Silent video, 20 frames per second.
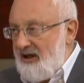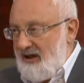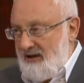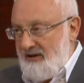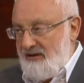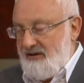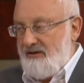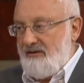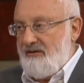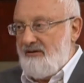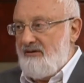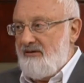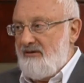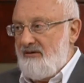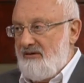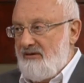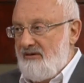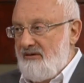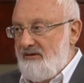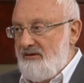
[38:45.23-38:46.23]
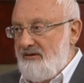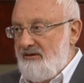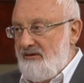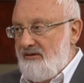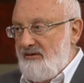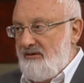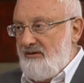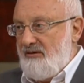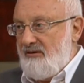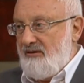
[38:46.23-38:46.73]
and doing things
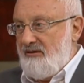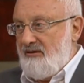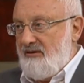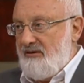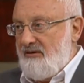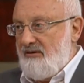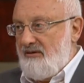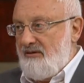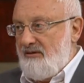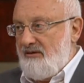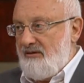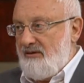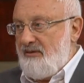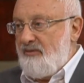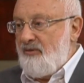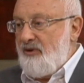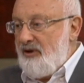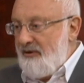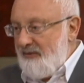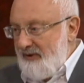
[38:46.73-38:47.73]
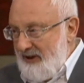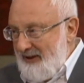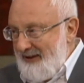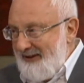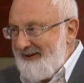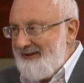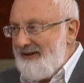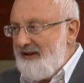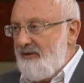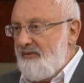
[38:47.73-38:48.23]
through love, I'm doing it from
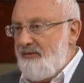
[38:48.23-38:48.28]
love.